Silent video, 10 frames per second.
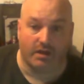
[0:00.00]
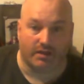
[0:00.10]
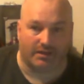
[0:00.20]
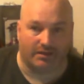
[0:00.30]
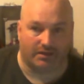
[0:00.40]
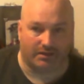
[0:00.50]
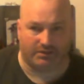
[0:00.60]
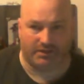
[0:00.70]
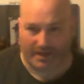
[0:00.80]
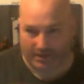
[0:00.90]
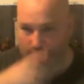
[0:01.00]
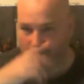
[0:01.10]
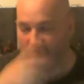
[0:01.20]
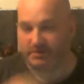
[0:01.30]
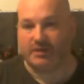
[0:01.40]
and at the
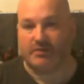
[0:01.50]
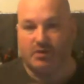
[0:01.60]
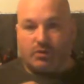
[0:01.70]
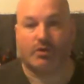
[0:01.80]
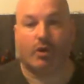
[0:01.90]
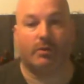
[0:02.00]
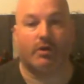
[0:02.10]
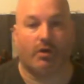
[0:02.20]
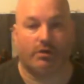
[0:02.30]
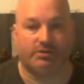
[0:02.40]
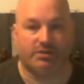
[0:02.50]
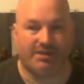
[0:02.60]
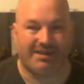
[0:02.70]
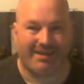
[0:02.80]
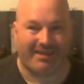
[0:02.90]
moment, if you go to Comic-Cons,
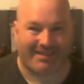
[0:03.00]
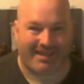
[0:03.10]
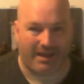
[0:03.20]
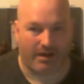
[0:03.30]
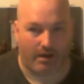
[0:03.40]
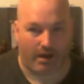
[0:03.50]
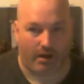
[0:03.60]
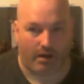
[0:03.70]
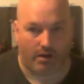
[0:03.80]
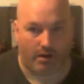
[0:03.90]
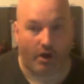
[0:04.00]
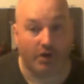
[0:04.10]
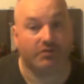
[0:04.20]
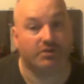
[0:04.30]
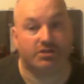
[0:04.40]
there are
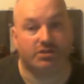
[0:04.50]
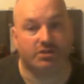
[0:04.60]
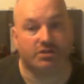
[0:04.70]
hundreds,